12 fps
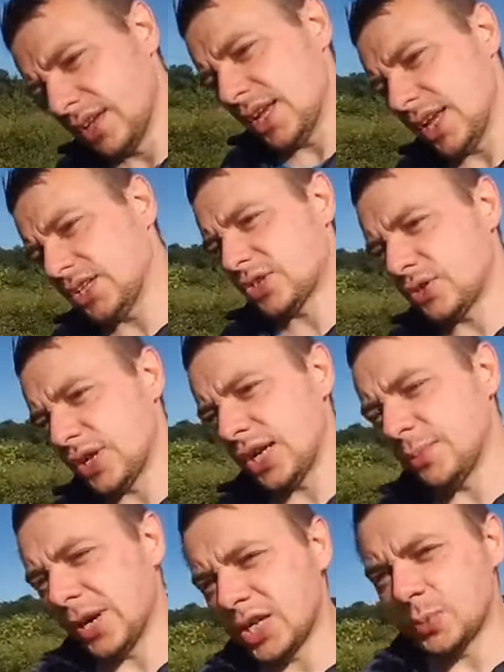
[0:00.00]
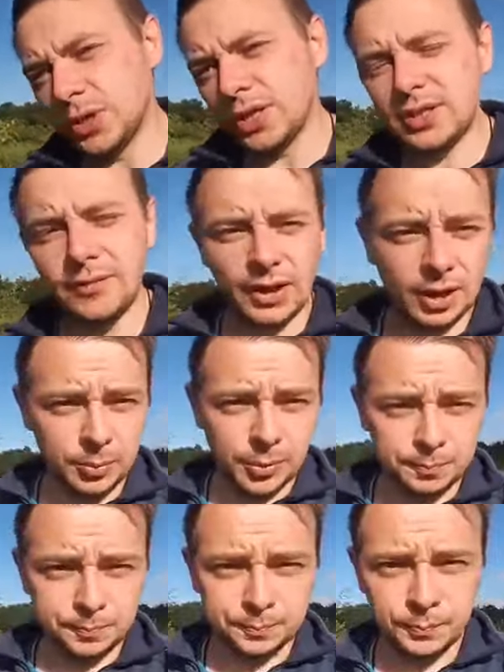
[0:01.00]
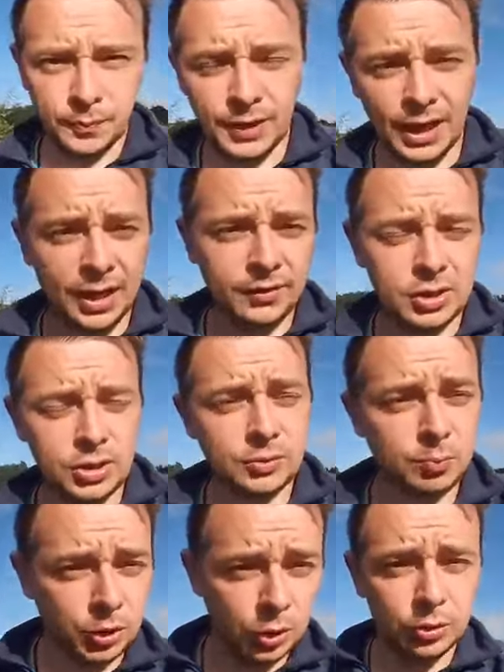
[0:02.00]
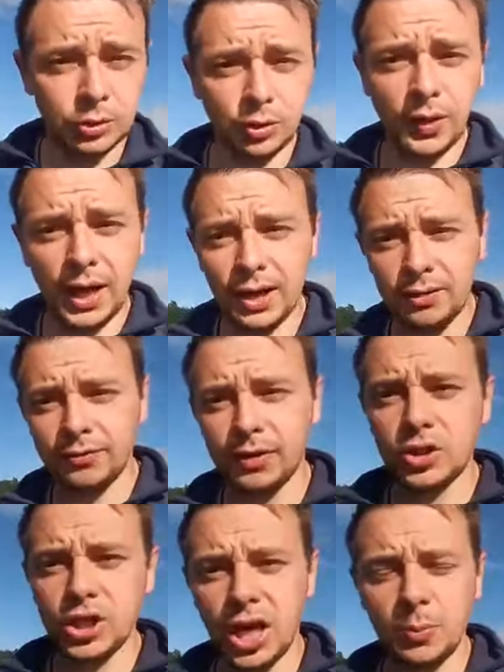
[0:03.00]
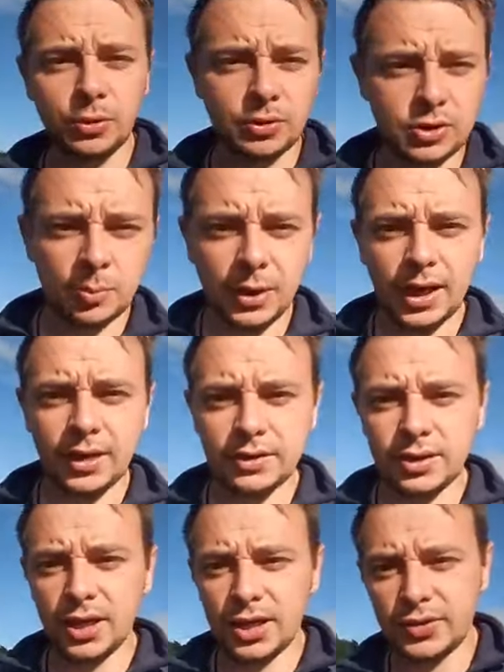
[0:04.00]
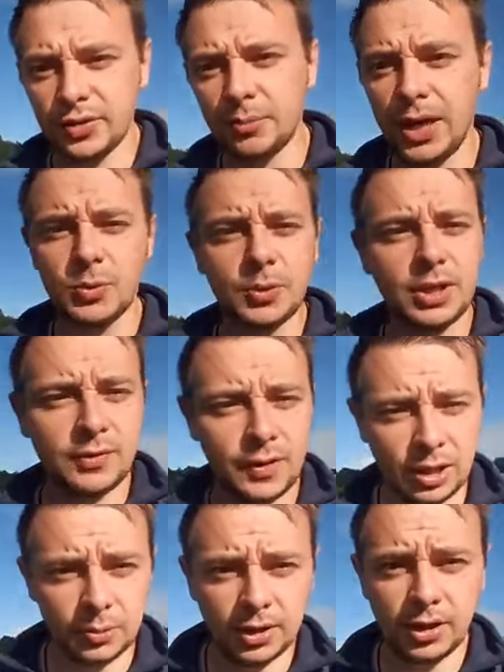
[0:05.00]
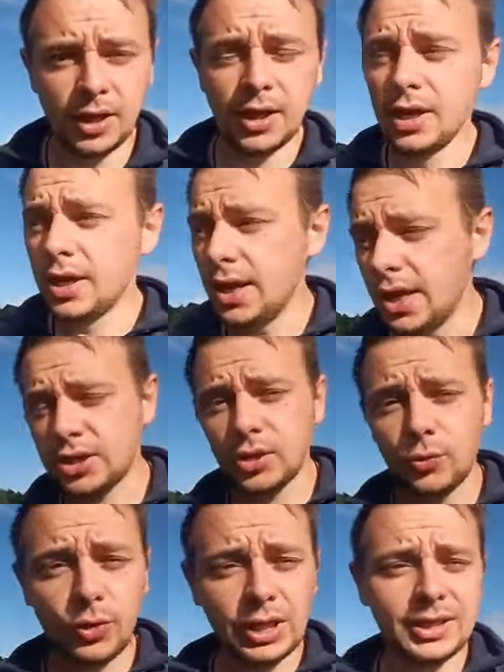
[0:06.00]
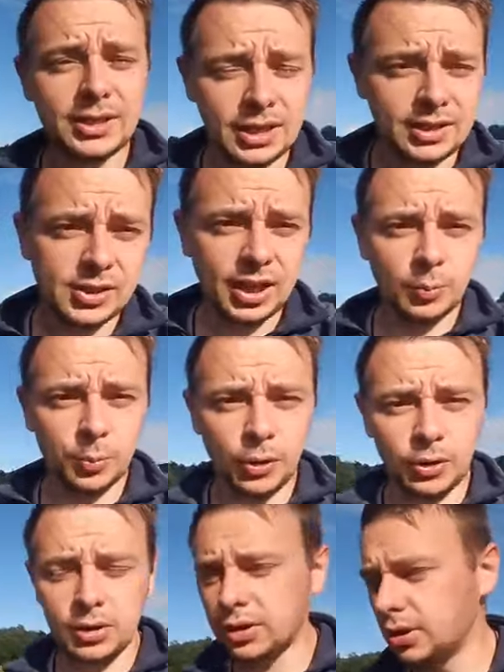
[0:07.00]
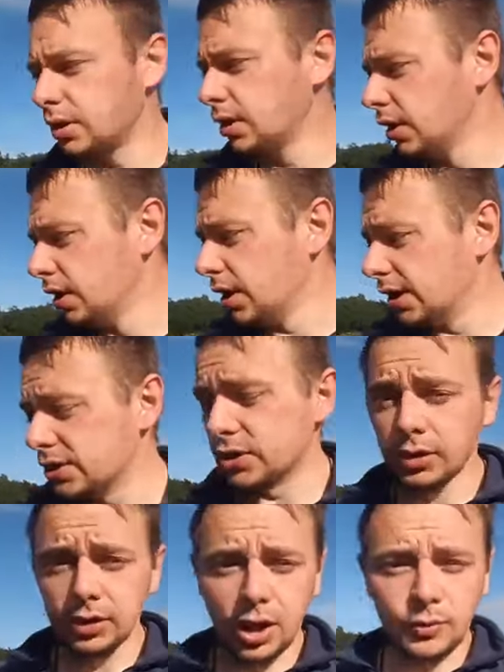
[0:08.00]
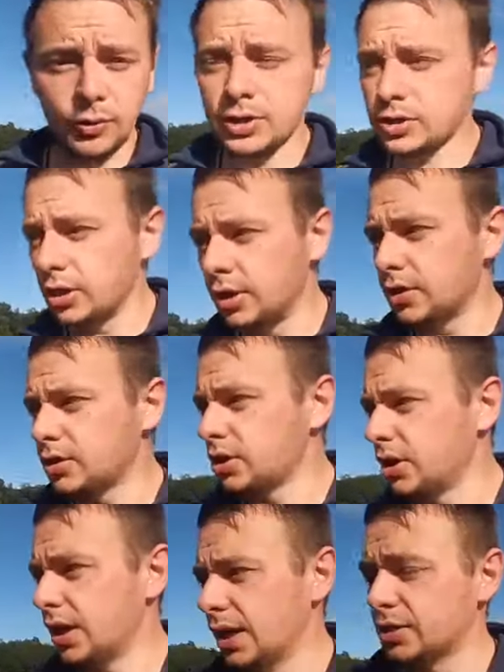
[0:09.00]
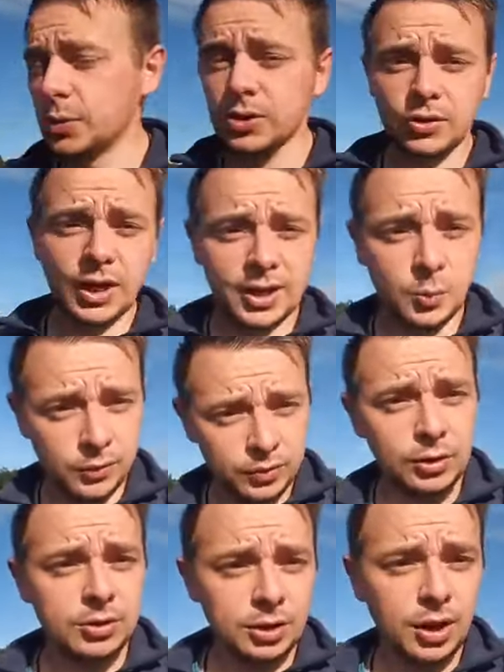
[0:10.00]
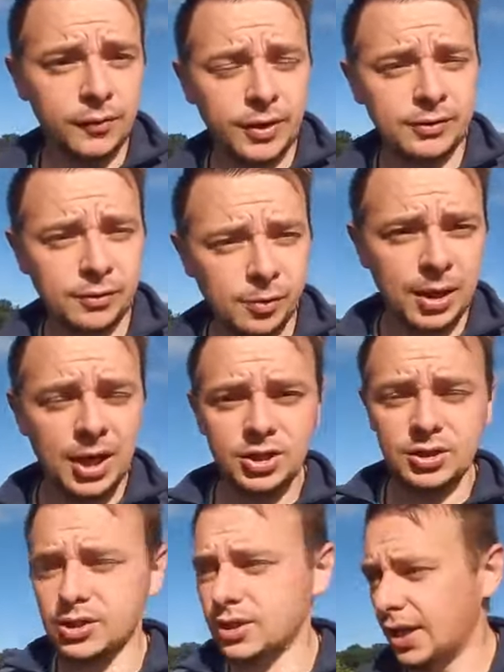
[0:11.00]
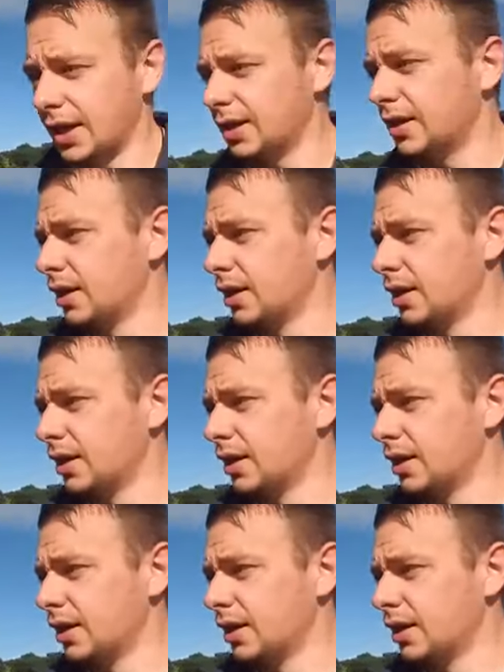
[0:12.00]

History, Management and Development. Now if you just Google that, Phil Sharples Knob End History, Management and Development, it's a really detailed book. He's done a lot of research, and to his credit we've used a lot of that information today,